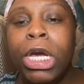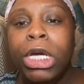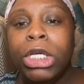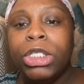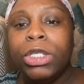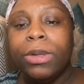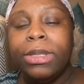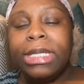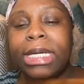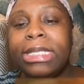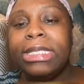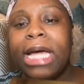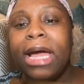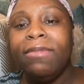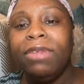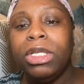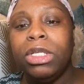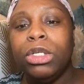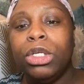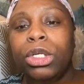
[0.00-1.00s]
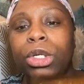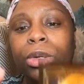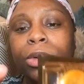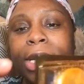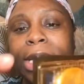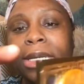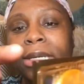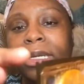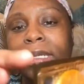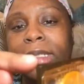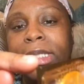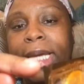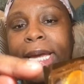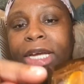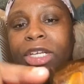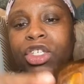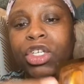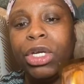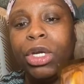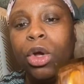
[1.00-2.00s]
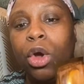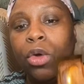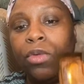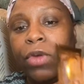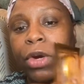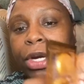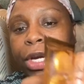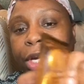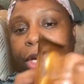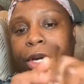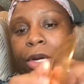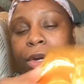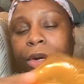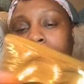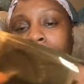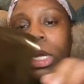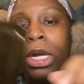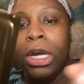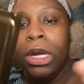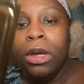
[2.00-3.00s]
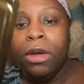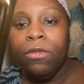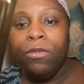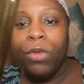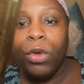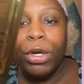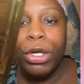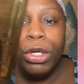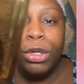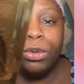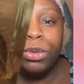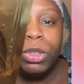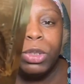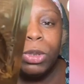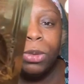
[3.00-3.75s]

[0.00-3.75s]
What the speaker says: So it does have a little indentation over here for you to